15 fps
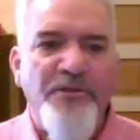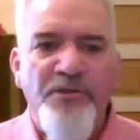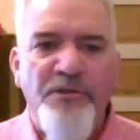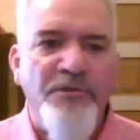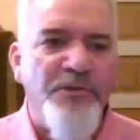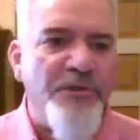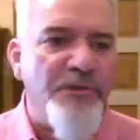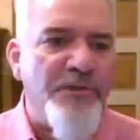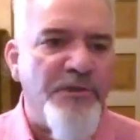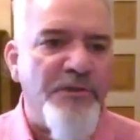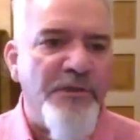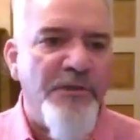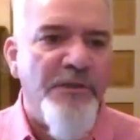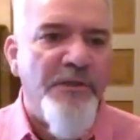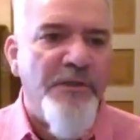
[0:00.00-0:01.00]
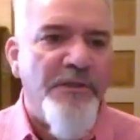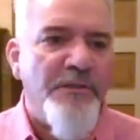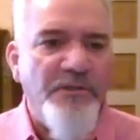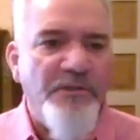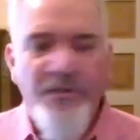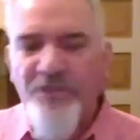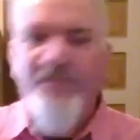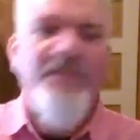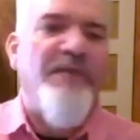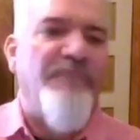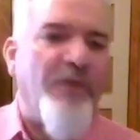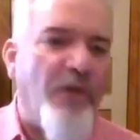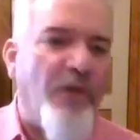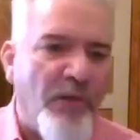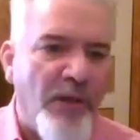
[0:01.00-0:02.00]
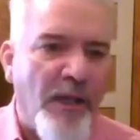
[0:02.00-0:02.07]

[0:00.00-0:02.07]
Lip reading: churches, just give it all